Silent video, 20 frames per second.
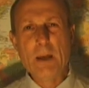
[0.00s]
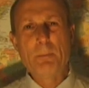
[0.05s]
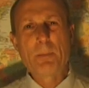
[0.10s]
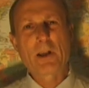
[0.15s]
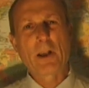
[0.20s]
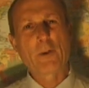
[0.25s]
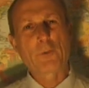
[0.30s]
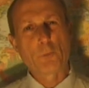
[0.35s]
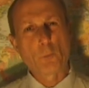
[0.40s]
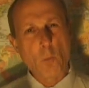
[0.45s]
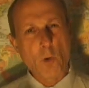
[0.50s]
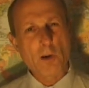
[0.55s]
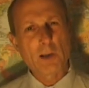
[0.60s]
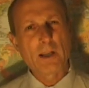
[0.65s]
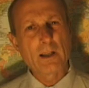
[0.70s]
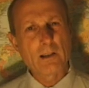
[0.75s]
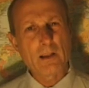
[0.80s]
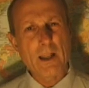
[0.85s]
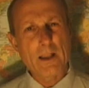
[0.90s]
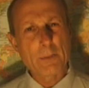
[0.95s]
Because
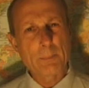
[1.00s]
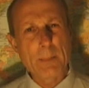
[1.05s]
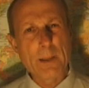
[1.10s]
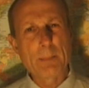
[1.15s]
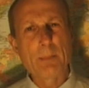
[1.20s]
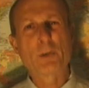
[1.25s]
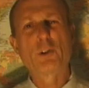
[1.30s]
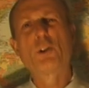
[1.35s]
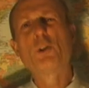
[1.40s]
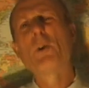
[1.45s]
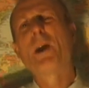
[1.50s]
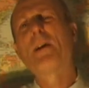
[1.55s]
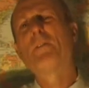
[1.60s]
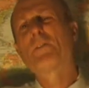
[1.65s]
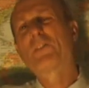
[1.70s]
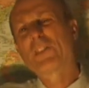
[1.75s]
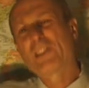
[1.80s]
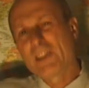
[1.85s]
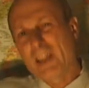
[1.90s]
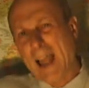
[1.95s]
working class people do
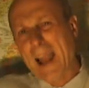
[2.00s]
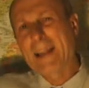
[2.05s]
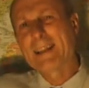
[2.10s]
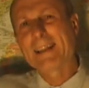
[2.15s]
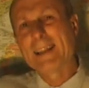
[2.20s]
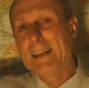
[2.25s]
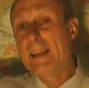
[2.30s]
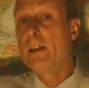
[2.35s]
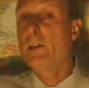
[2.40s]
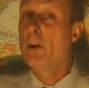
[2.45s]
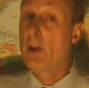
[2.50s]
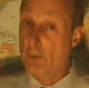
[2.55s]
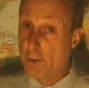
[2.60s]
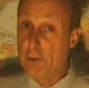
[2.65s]
have slightly,